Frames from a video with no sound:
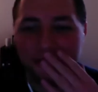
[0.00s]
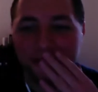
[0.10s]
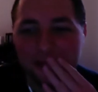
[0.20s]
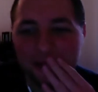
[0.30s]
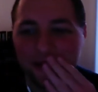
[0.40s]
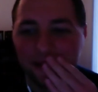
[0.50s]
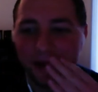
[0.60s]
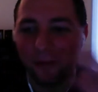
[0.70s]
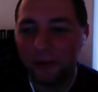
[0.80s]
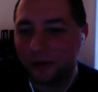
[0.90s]
it isn't another
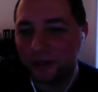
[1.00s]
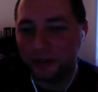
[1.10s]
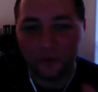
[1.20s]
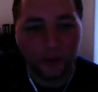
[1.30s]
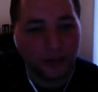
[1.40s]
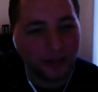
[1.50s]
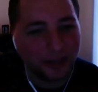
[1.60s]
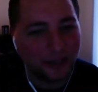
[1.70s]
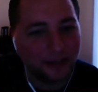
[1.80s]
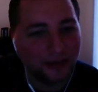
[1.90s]
game where you're controlling
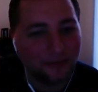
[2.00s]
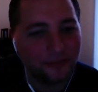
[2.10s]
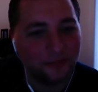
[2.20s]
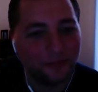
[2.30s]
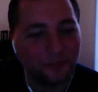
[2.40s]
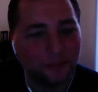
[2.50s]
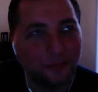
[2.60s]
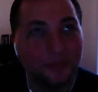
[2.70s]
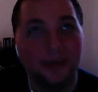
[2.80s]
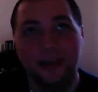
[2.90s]
the
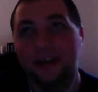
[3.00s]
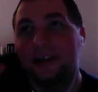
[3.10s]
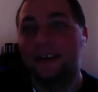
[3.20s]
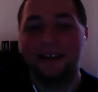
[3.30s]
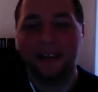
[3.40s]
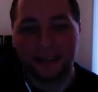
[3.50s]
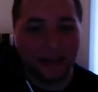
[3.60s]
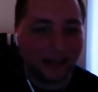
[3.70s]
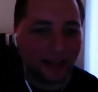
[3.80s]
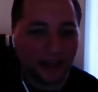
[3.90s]
like
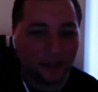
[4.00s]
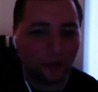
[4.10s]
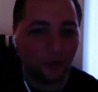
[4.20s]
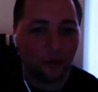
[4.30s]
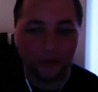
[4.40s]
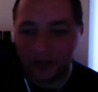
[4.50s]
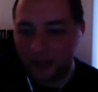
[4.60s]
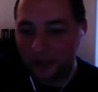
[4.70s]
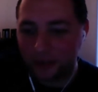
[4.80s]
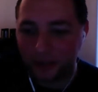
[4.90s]
the electrical
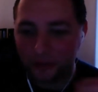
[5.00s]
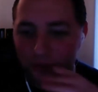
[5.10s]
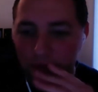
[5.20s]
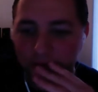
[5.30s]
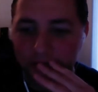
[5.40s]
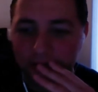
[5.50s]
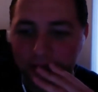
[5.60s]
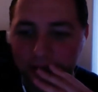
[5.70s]
grid. You're controlling the